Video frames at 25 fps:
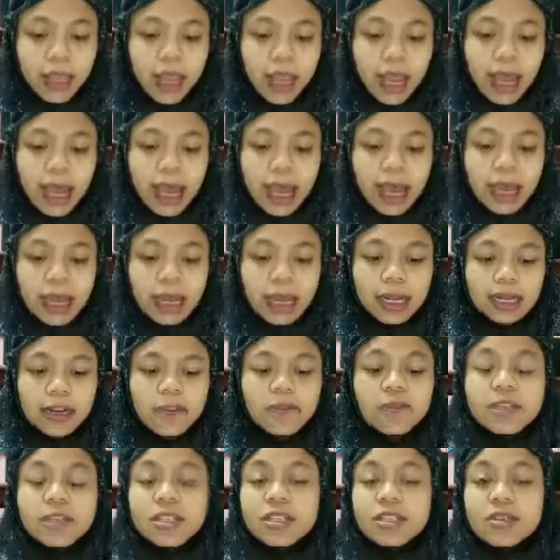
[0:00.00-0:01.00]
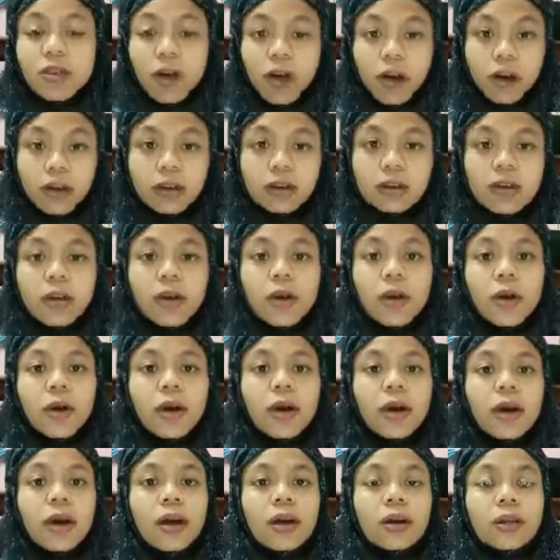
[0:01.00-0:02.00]
And the
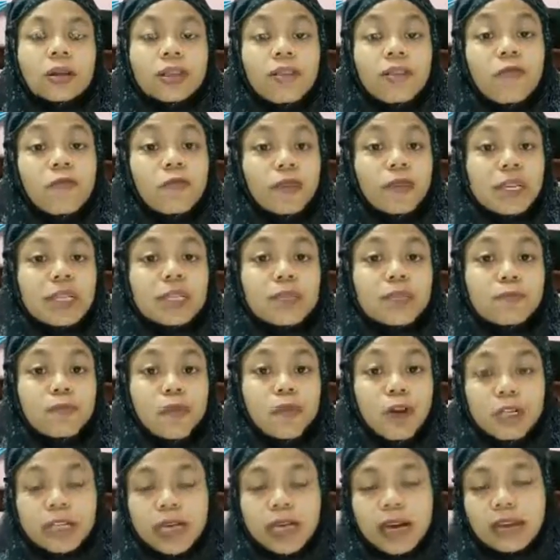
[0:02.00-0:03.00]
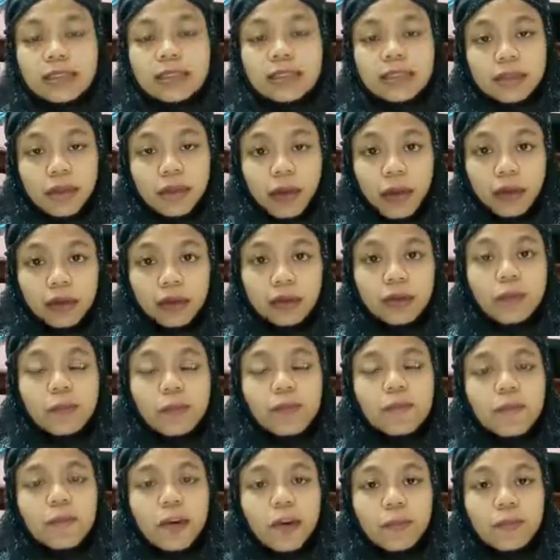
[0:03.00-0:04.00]
first product song
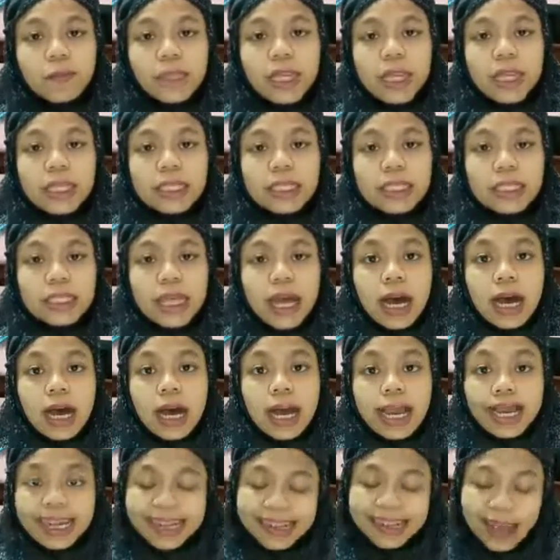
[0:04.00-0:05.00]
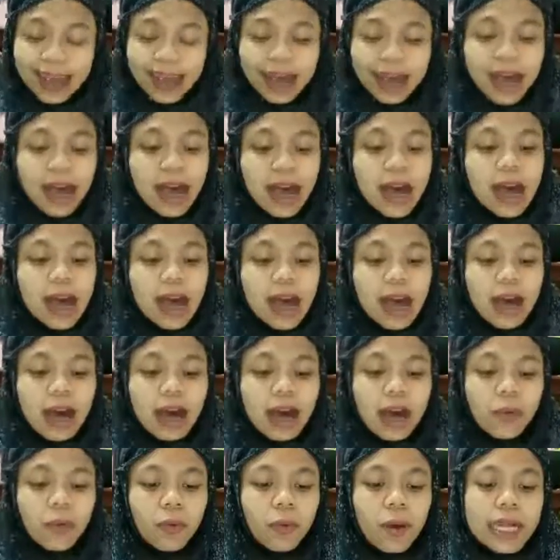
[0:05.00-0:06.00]
from this era
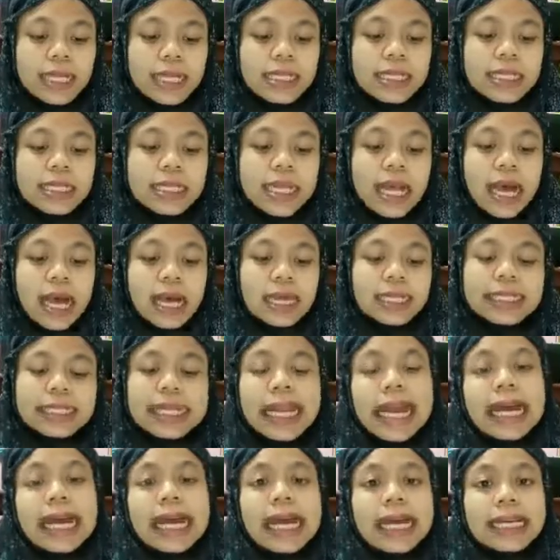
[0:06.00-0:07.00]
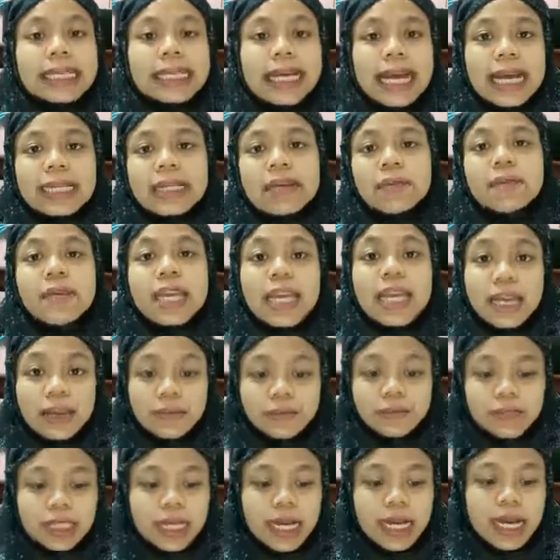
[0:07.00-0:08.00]
was Cadam
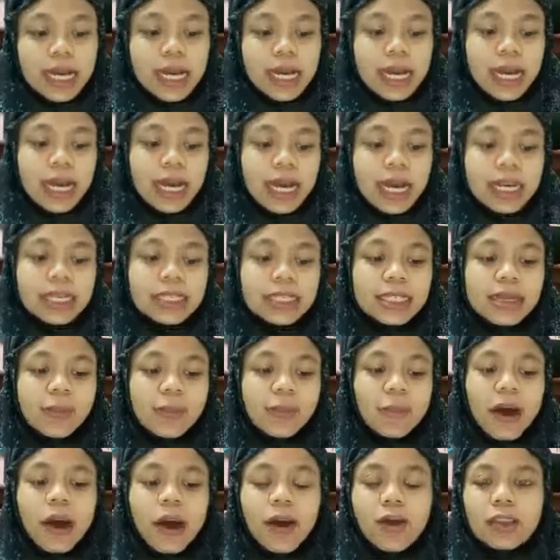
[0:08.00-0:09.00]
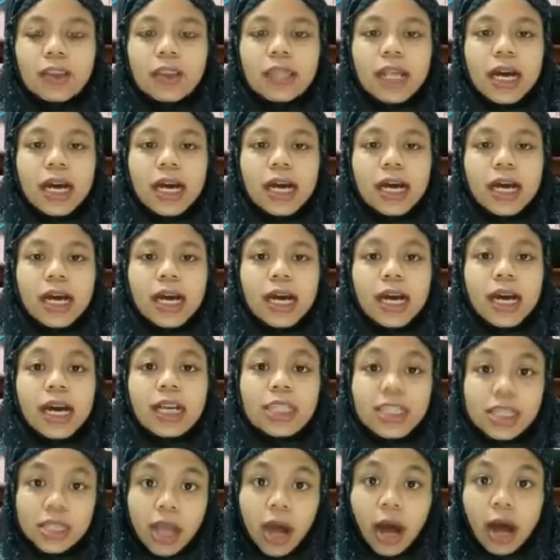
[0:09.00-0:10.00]
Hymn it's about a
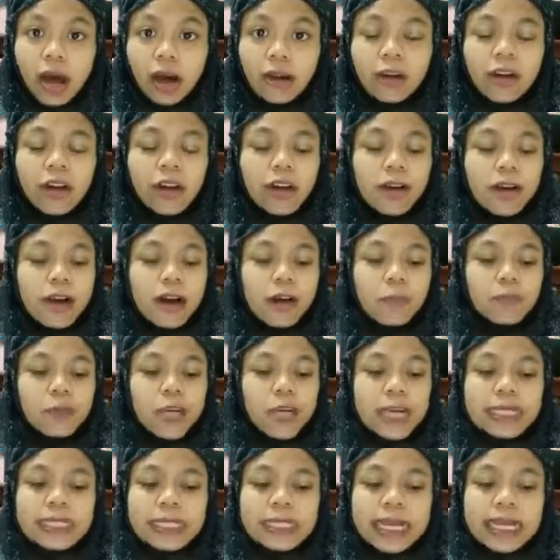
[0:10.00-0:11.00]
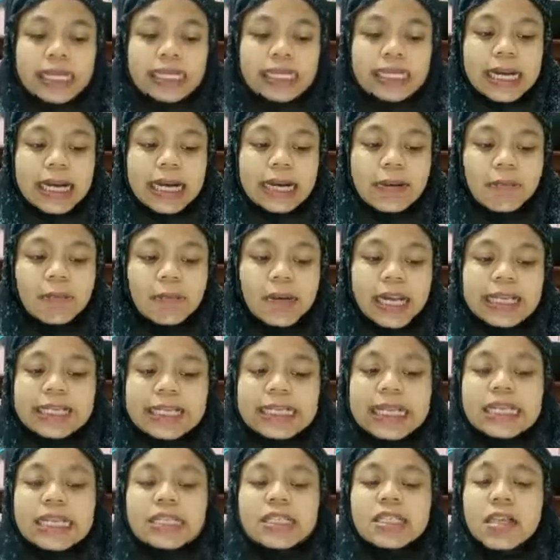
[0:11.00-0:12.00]
song, a praising
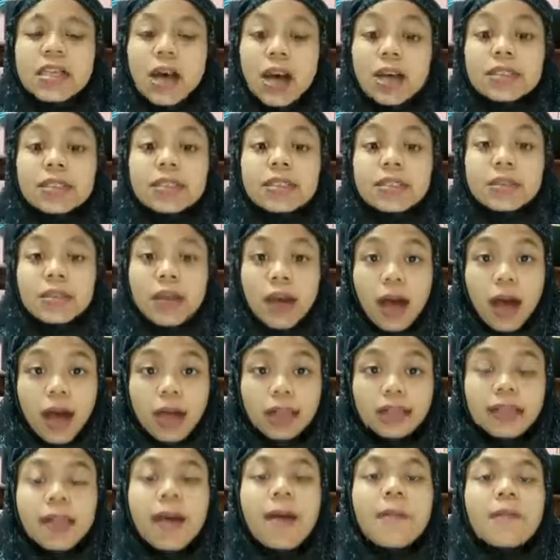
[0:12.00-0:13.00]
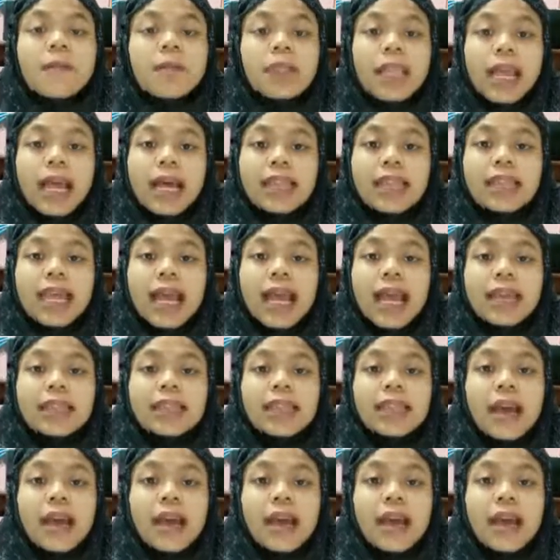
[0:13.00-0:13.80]
song to God that